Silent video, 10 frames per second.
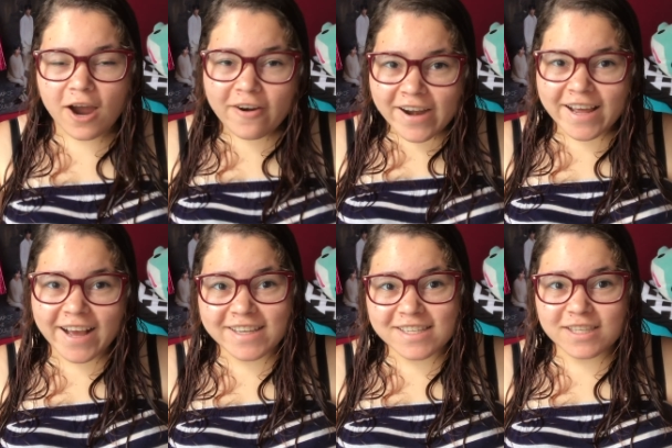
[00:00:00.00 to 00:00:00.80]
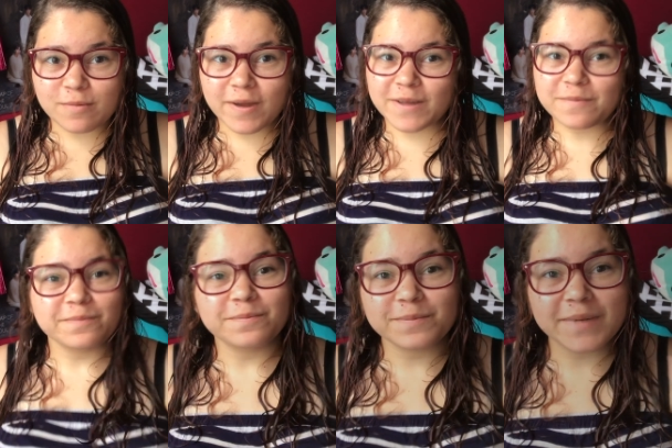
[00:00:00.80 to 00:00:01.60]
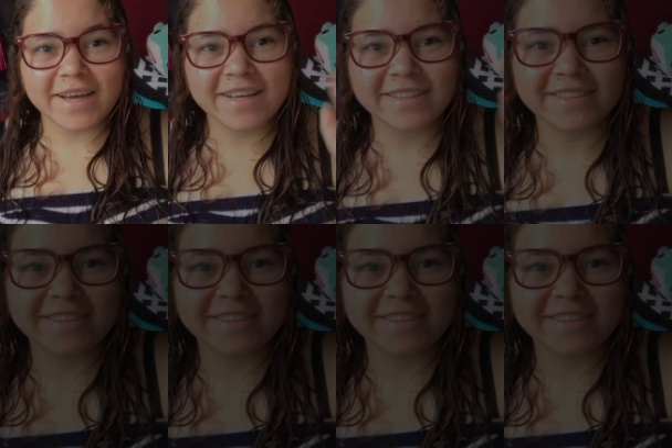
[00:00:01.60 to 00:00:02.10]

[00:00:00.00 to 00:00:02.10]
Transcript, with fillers: Alrighty, I guess that's about it. Bye.